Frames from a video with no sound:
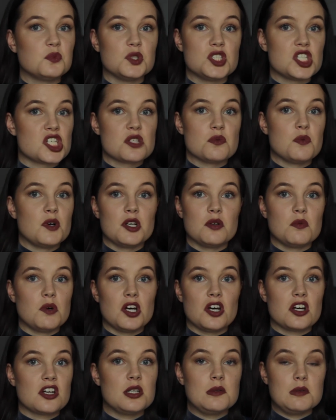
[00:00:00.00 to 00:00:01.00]
just wouldn't
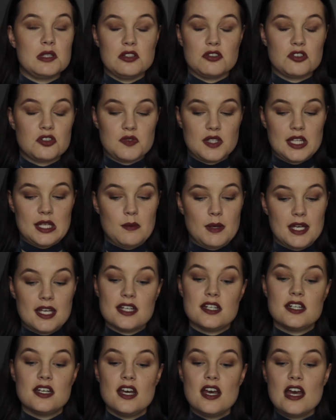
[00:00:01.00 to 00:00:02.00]
work. It would look really
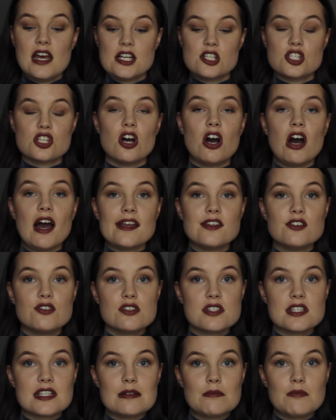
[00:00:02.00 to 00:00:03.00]
weird. So I
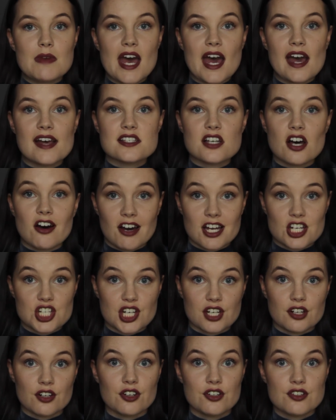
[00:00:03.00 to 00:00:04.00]
use them as
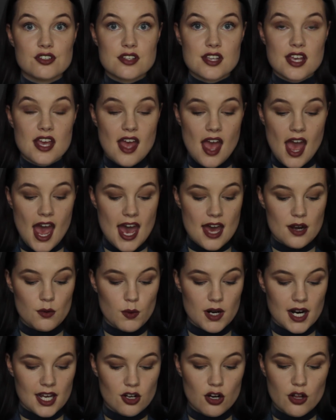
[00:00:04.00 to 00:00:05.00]
eyeshadows. And
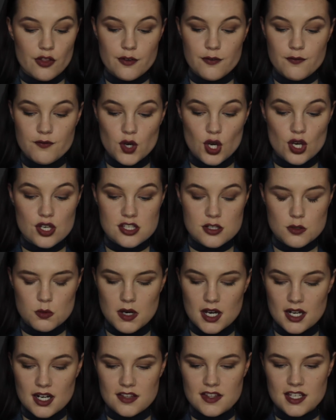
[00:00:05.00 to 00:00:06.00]
when I got the first
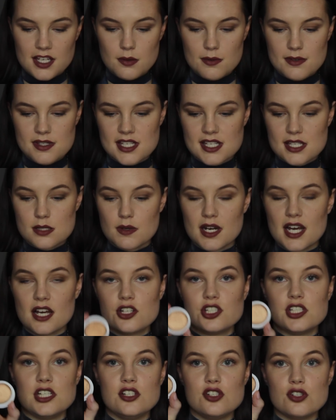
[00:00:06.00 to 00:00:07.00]
one, I think it was this one
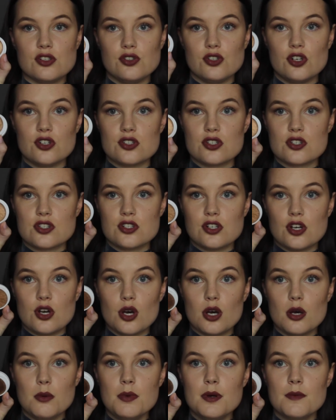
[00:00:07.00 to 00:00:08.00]
actually, Do Not
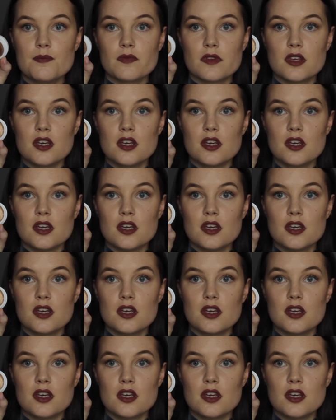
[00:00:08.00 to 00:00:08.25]
Disturb,